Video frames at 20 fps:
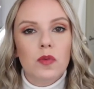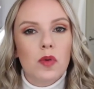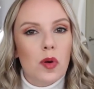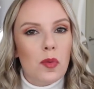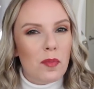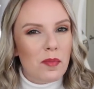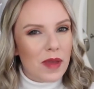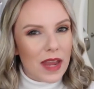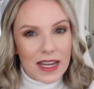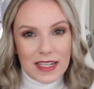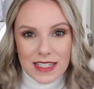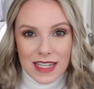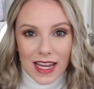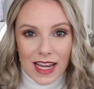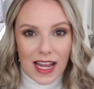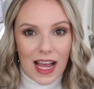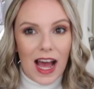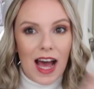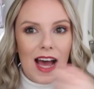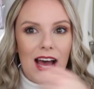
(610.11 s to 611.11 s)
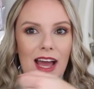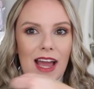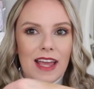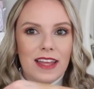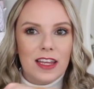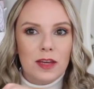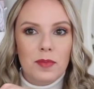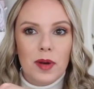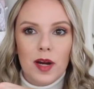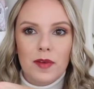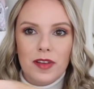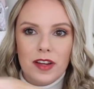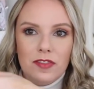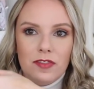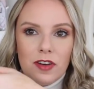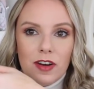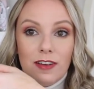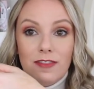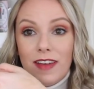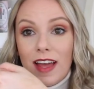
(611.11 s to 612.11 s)
romantic eye, like perfect
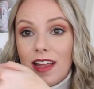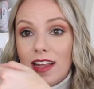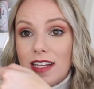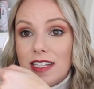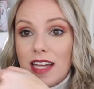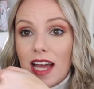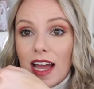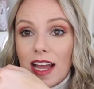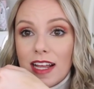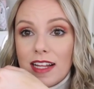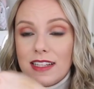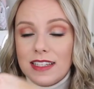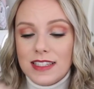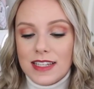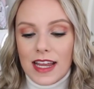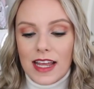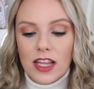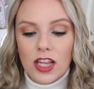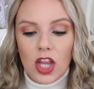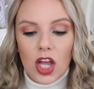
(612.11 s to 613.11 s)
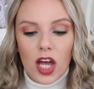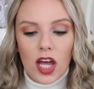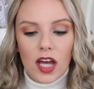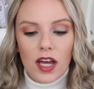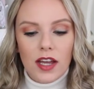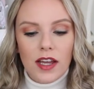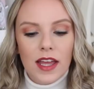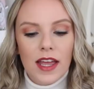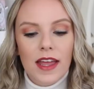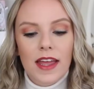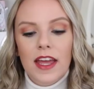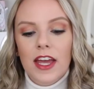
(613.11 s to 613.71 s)
for a Valentine's Day look.